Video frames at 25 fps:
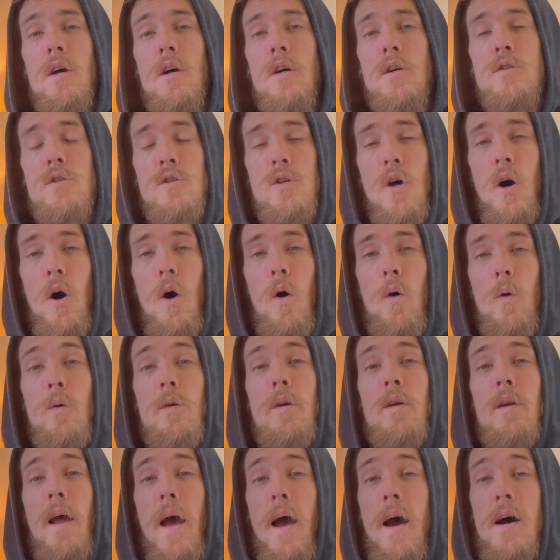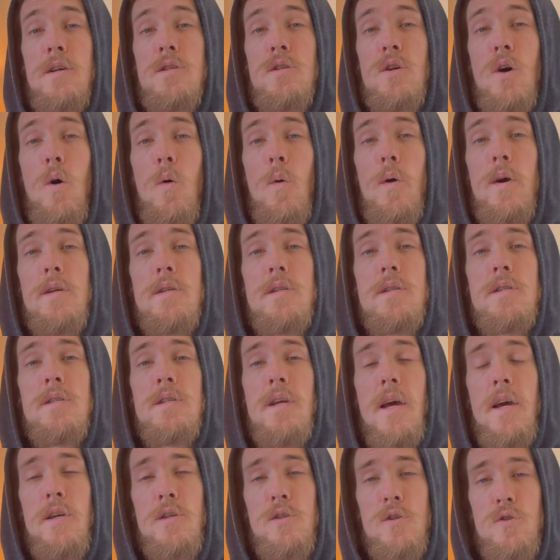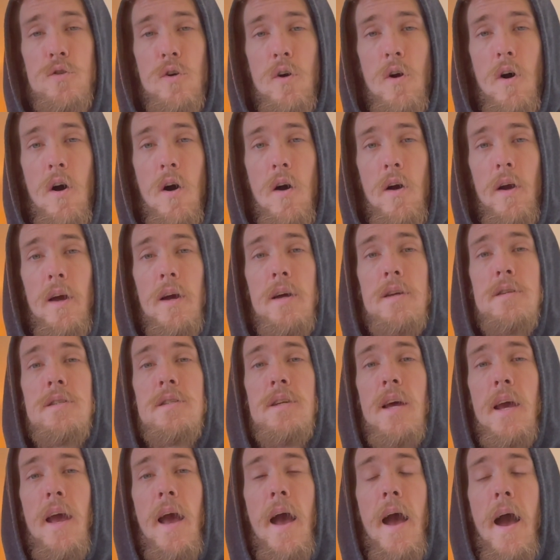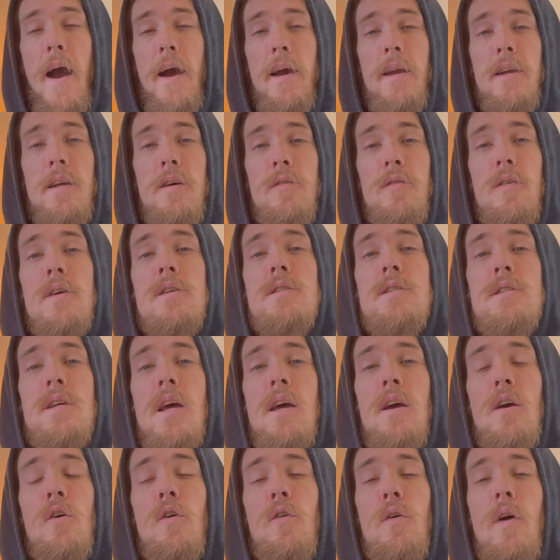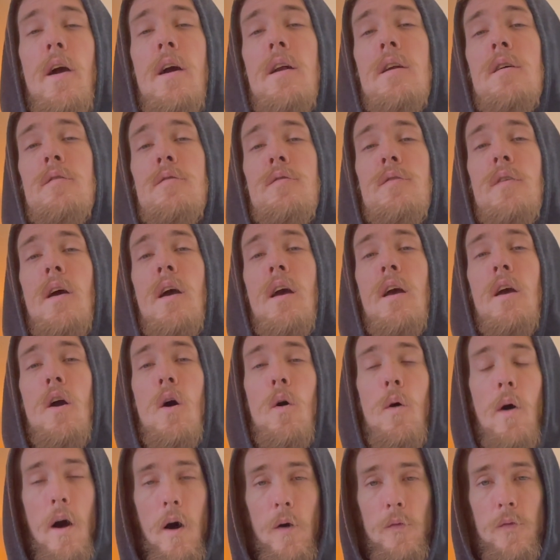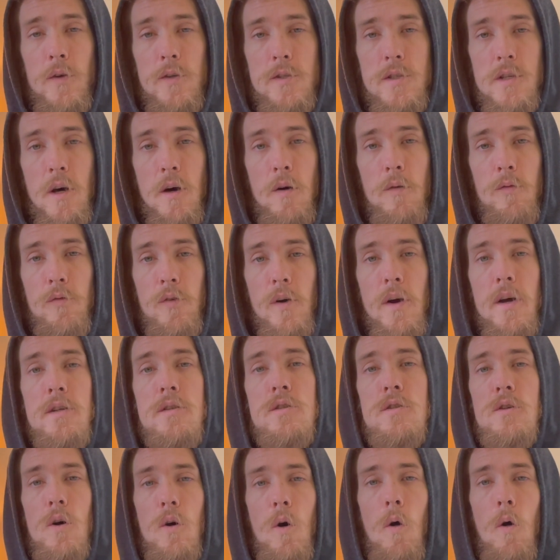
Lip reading: So as always, stay strong, stay active, stay creative, and go help yourself, friends.